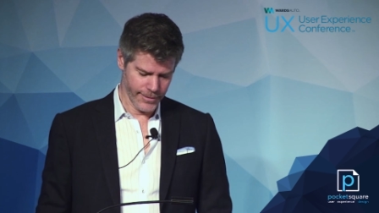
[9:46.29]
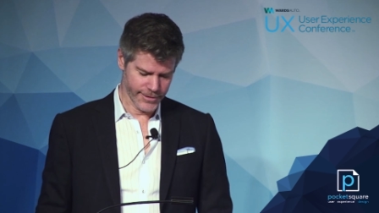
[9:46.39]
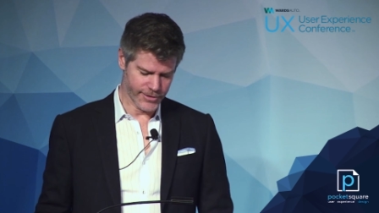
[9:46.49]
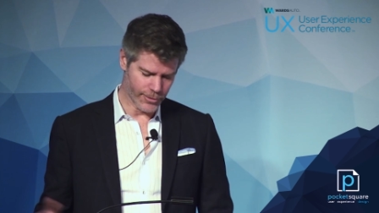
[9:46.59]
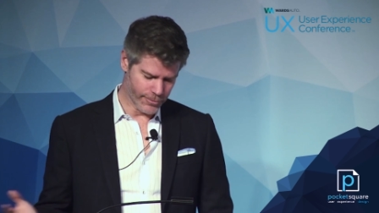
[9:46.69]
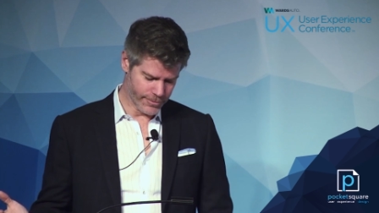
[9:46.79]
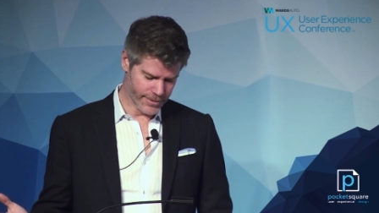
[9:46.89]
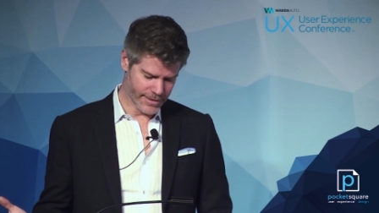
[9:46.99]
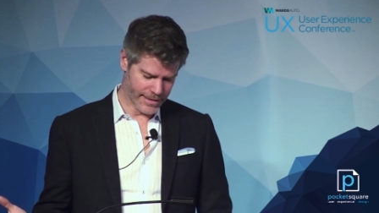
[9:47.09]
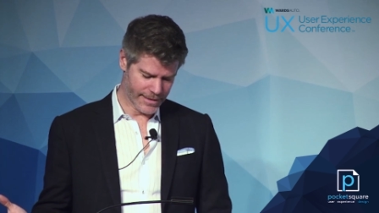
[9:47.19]
So,
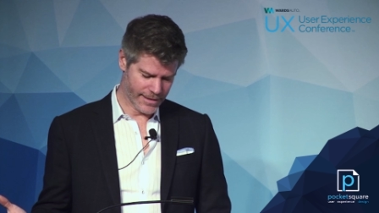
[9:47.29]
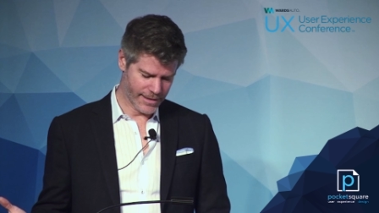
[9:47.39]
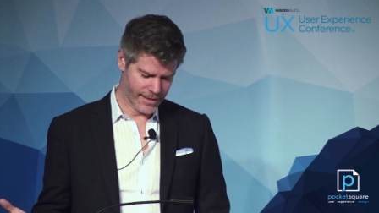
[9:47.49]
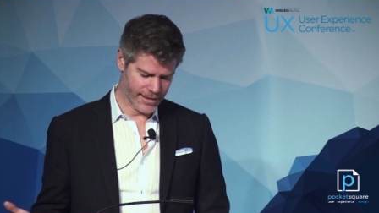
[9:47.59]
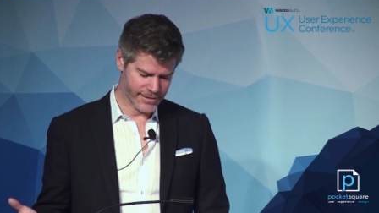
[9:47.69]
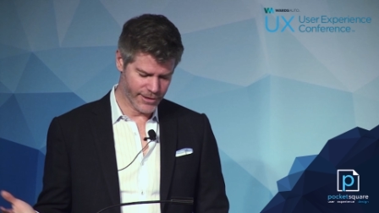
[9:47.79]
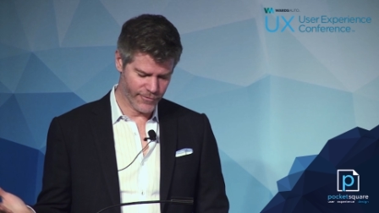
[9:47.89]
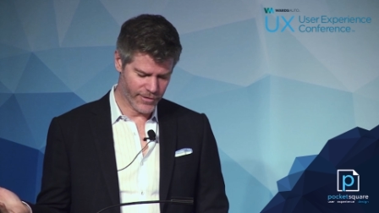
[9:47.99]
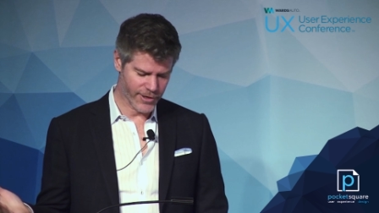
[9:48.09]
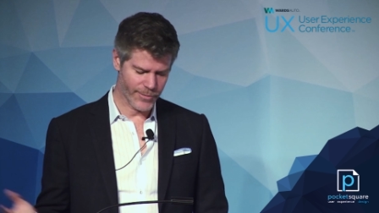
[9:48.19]
is
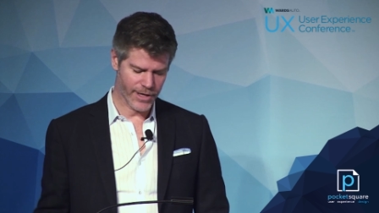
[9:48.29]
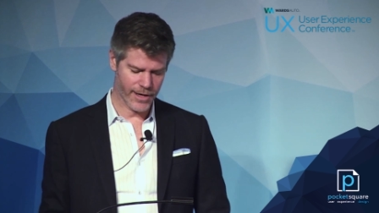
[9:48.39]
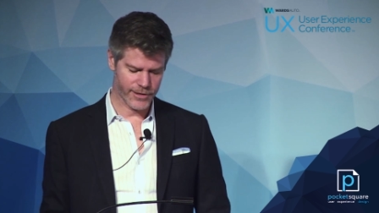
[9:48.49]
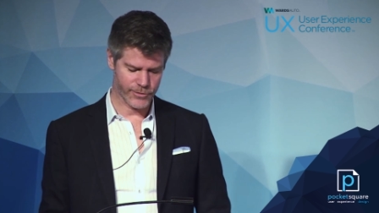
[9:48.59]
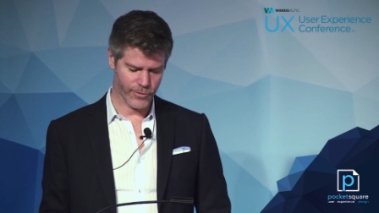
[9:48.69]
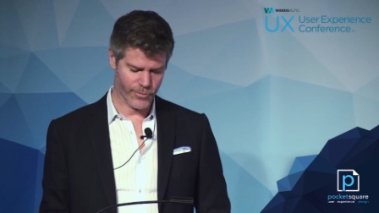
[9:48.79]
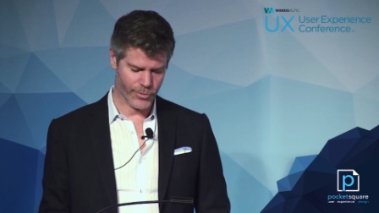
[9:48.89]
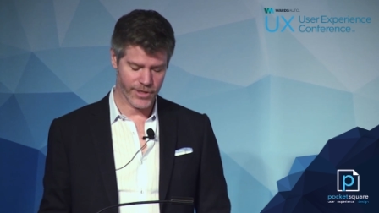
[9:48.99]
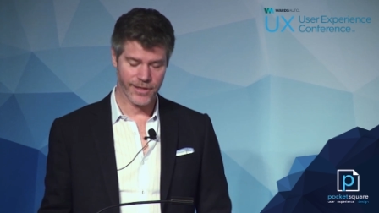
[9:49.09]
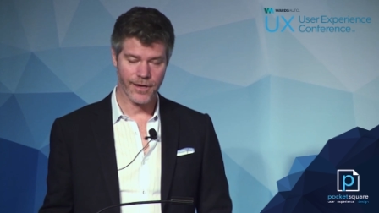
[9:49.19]
near-field communication worth
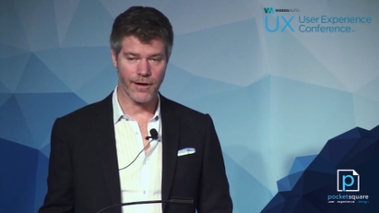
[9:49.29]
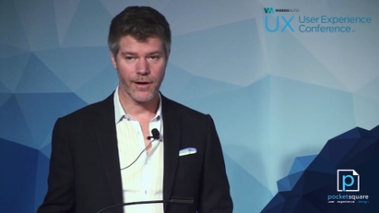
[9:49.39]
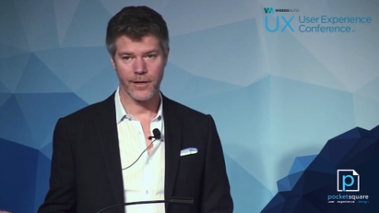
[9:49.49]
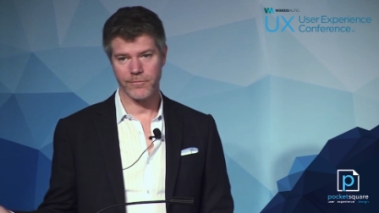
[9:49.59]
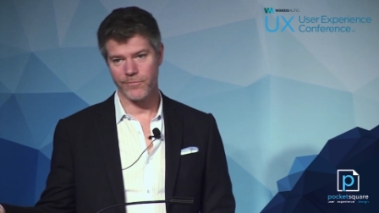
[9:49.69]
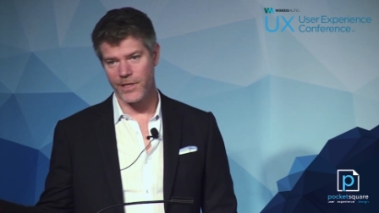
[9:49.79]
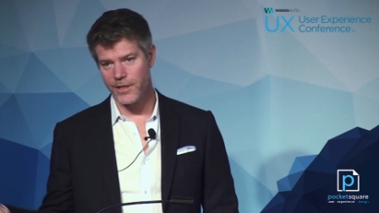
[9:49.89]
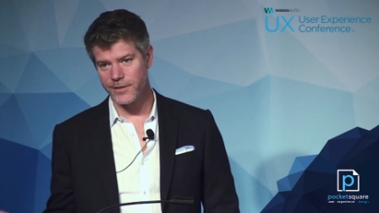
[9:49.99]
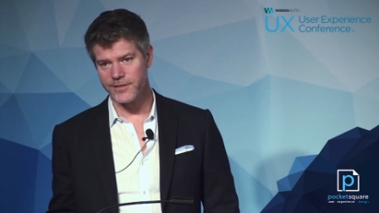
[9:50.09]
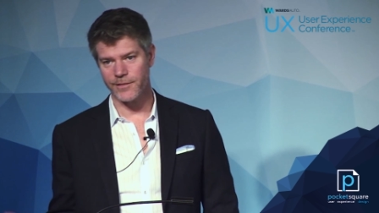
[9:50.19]
putting in the car?
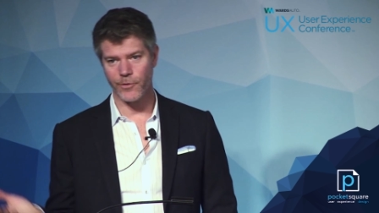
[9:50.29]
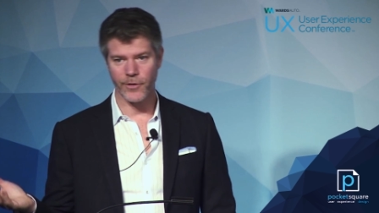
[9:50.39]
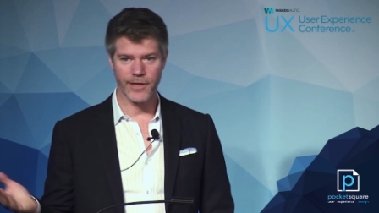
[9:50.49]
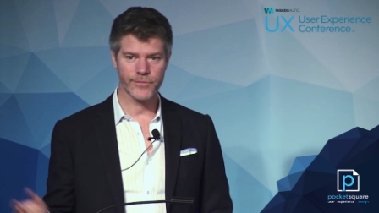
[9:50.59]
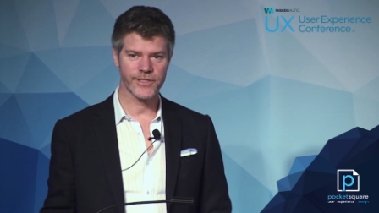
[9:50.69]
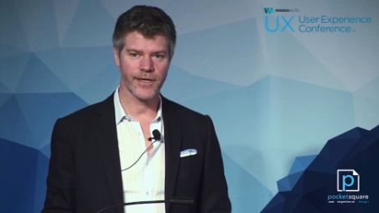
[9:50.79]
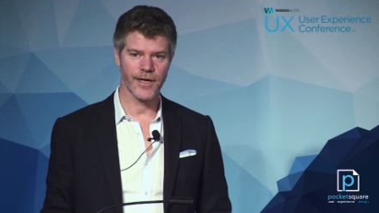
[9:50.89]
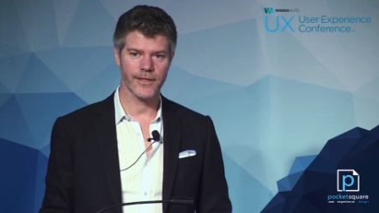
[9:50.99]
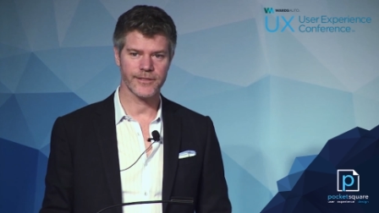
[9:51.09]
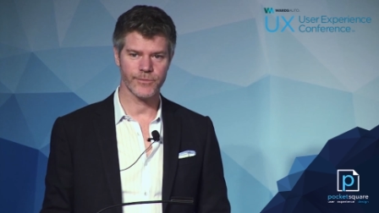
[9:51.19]
Some OEMs say
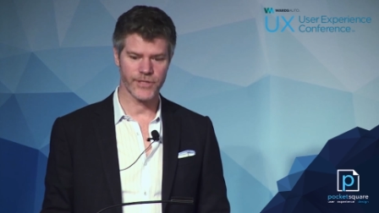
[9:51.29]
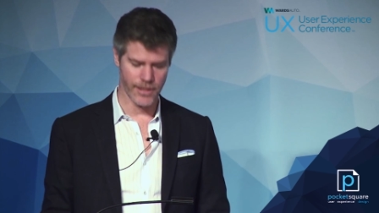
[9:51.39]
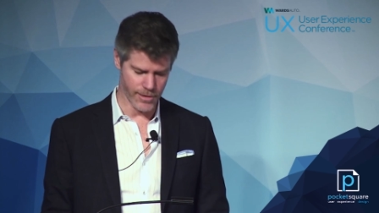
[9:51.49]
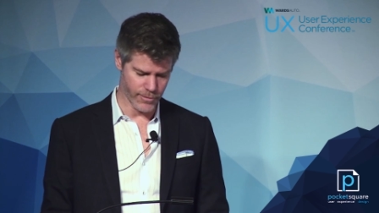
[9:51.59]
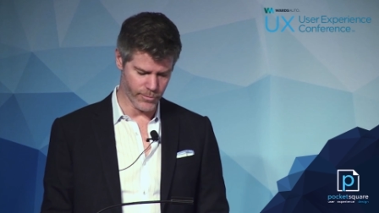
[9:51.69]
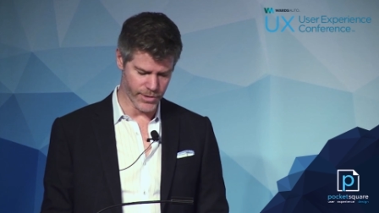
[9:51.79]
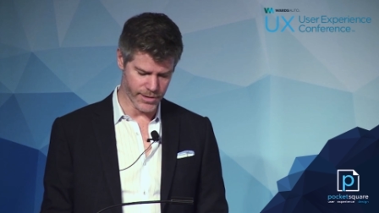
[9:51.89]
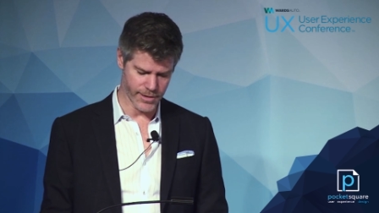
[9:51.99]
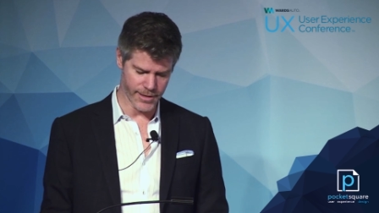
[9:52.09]
yes, some say no, but